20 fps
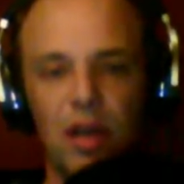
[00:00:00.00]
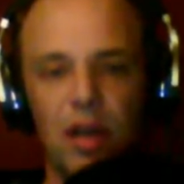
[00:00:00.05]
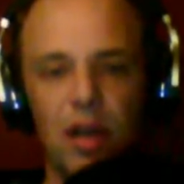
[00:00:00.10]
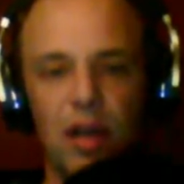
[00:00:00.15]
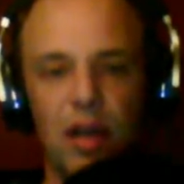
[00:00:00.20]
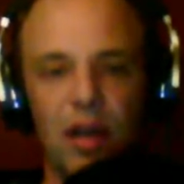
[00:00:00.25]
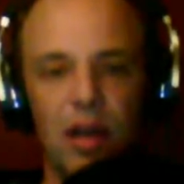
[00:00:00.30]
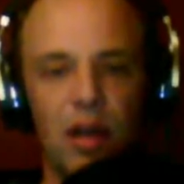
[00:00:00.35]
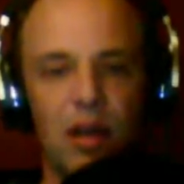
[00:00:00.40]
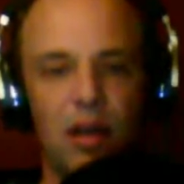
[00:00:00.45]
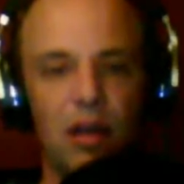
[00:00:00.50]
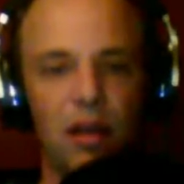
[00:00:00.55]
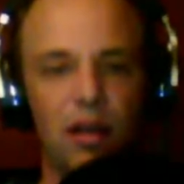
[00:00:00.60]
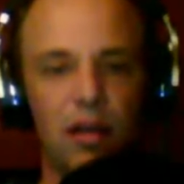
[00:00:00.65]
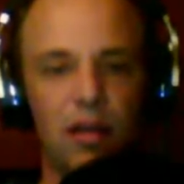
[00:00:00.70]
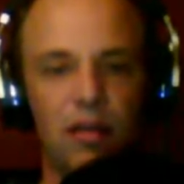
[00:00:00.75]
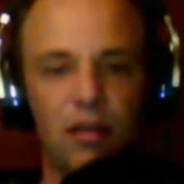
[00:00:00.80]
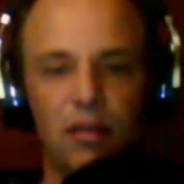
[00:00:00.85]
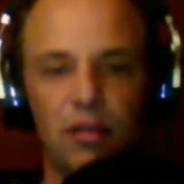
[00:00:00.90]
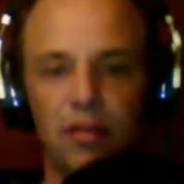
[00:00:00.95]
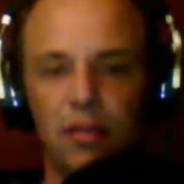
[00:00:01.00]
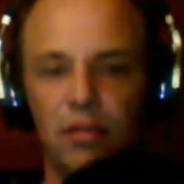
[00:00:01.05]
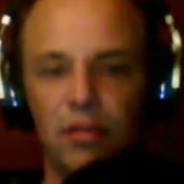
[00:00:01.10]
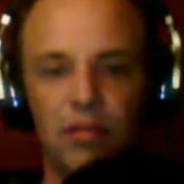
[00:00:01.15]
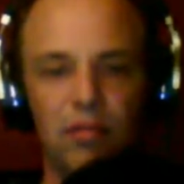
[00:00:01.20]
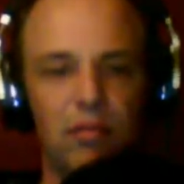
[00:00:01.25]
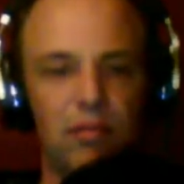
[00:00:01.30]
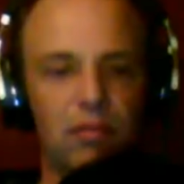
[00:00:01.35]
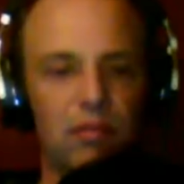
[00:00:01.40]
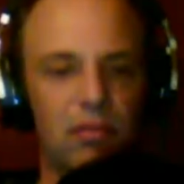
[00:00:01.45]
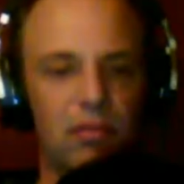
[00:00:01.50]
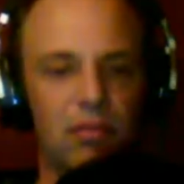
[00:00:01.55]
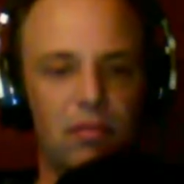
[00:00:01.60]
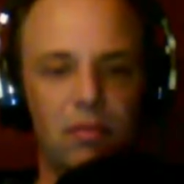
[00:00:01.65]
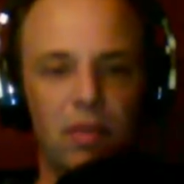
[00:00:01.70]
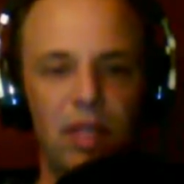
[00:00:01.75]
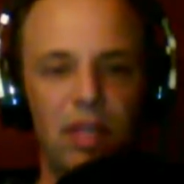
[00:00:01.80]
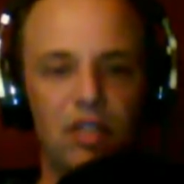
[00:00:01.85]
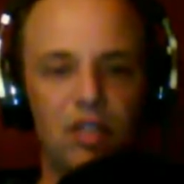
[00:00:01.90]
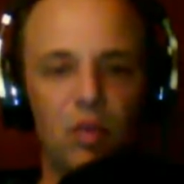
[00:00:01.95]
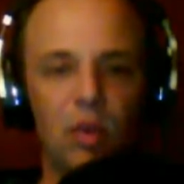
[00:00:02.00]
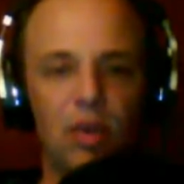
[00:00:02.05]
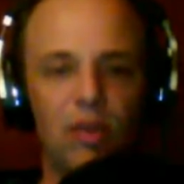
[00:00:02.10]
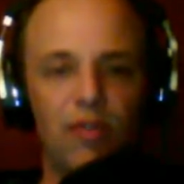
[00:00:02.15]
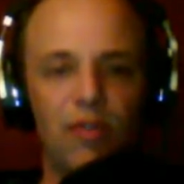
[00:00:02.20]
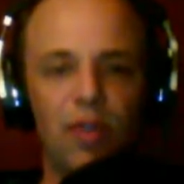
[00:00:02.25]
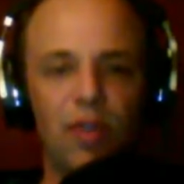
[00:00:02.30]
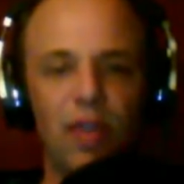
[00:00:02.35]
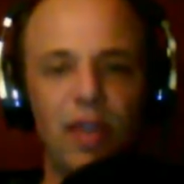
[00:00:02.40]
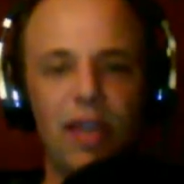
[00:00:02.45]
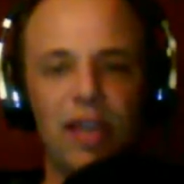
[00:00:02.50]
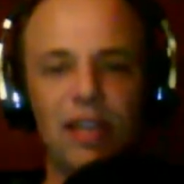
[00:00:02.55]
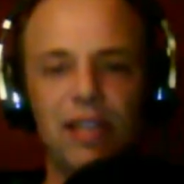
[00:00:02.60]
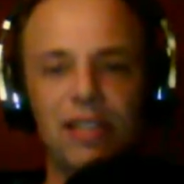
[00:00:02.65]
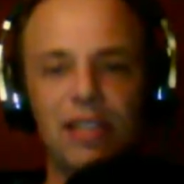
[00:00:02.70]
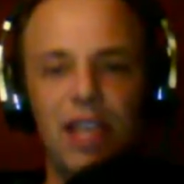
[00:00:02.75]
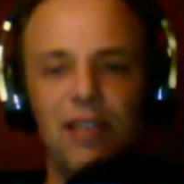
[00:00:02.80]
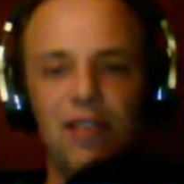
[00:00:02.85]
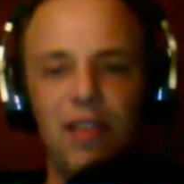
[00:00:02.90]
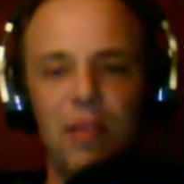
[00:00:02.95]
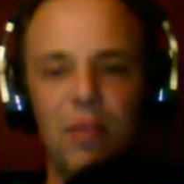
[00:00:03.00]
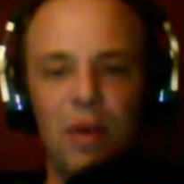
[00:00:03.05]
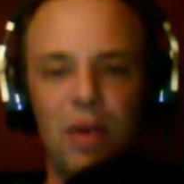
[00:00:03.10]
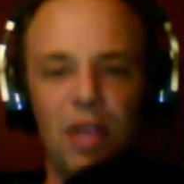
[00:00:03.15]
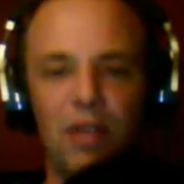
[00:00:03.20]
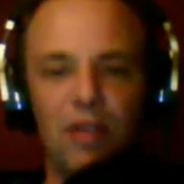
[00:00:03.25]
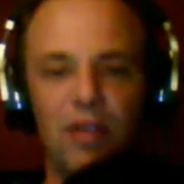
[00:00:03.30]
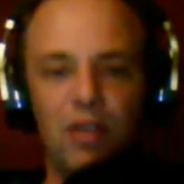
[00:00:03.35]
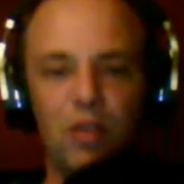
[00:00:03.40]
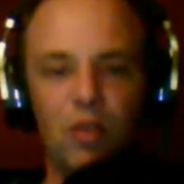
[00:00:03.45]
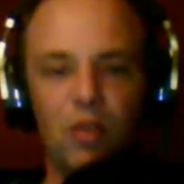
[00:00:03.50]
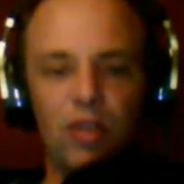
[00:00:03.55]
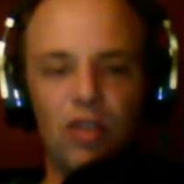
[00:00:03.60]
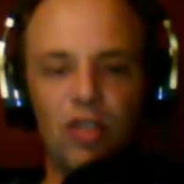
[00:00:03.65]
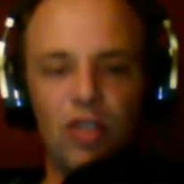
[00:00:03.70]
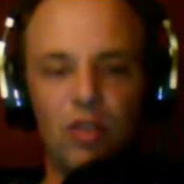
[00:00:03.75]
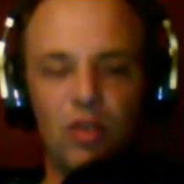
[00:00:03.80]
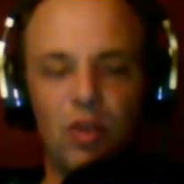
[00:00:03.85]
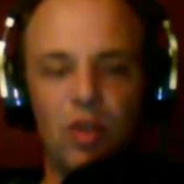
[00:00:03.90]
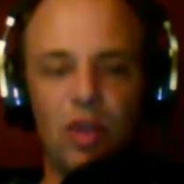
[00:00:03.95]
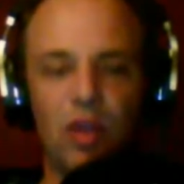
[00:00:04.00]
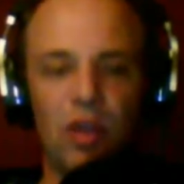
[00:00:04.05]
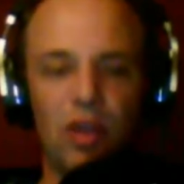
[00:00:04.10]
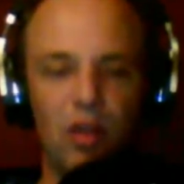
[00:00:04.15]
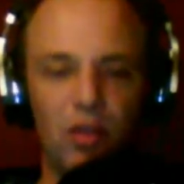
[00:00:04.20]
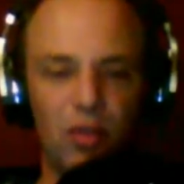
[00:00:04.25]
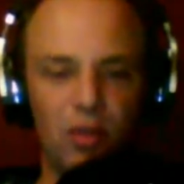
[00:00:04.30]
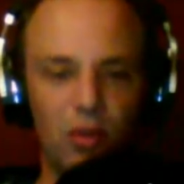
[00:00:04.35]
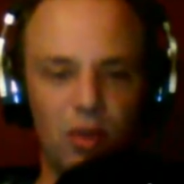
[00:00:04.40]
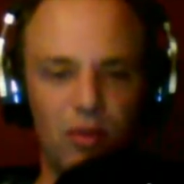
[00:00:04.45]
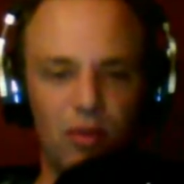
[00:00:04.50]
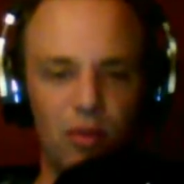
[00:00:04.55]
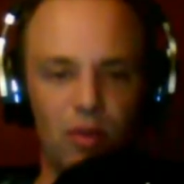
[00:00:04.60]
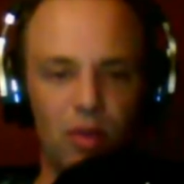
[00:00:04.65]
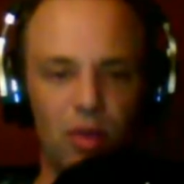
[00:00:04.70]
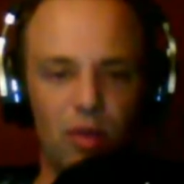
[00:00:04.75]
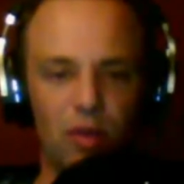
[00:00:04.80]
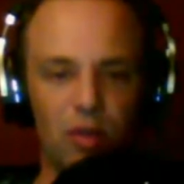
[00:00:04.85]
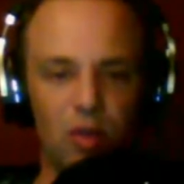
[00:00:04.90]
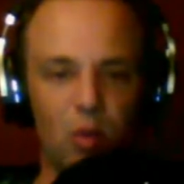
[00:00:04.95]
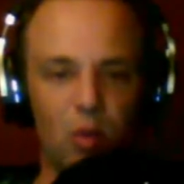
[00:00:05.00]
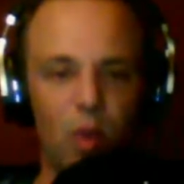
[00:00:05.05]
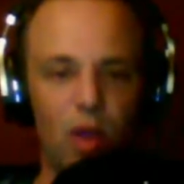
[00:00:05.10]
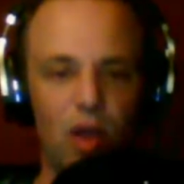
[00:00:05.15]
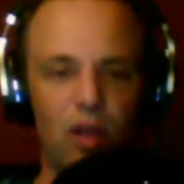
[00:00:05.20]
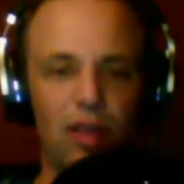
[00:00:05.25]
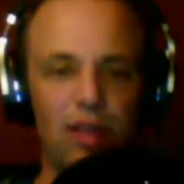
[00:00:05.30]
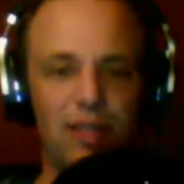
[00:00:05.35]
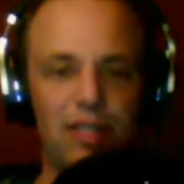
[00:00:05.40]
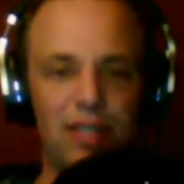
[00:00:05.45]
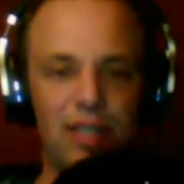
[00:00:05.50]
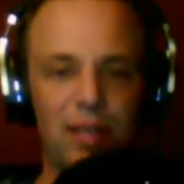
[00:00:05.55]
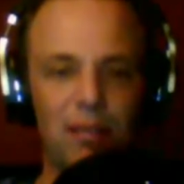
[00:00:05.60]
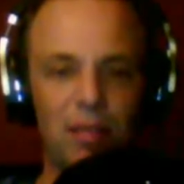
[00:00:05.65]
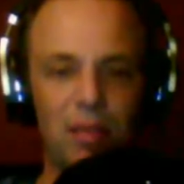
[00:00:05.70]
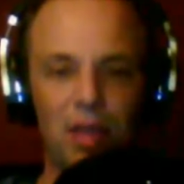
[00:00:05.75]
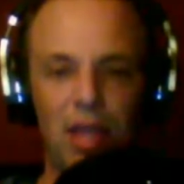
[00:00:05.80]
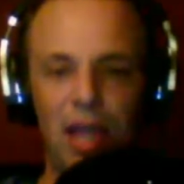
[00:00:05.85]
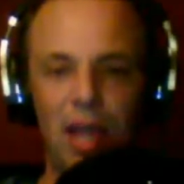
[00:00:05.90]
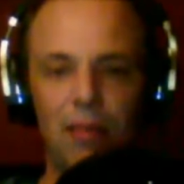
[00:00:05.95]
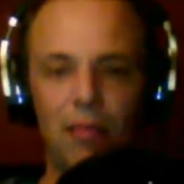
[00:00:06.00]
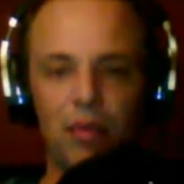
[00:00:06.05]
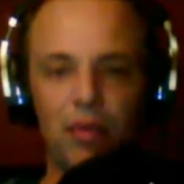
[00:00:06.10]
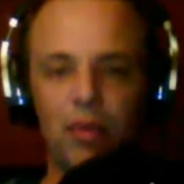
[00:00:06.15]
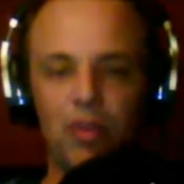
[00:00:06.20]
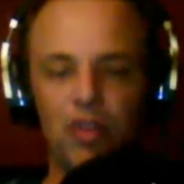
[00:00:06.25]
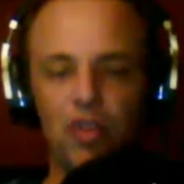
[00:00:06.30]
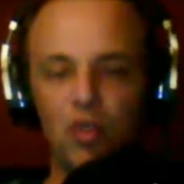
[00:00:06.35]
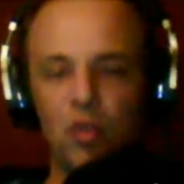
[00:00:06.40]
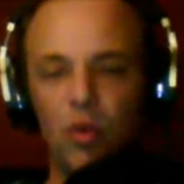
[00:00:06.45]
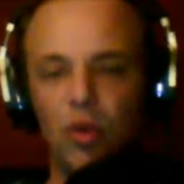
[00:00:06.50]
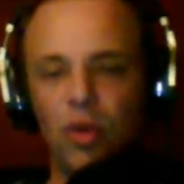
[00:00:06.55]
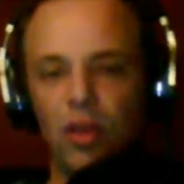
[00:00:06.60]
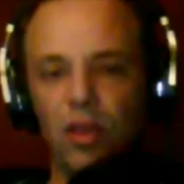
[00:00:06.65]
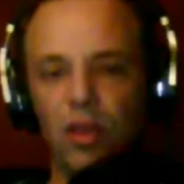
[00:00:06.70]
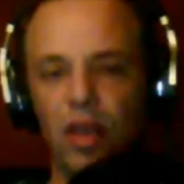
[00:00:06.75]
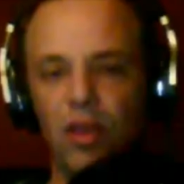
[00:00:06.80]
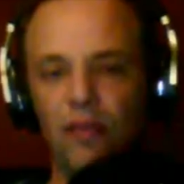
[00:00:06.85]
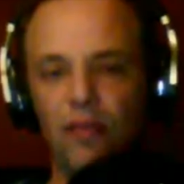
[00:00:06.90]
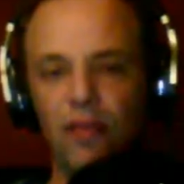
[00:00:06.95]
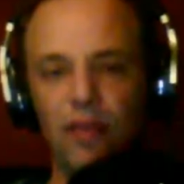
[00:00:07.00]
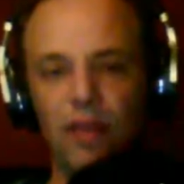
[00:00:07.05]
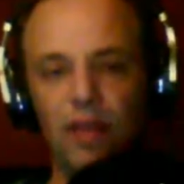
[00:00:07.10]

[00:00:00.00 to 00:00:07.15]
He doesn't want to feel like he's saving money if he's really just throwing $134 away on a dim lamp with a short life.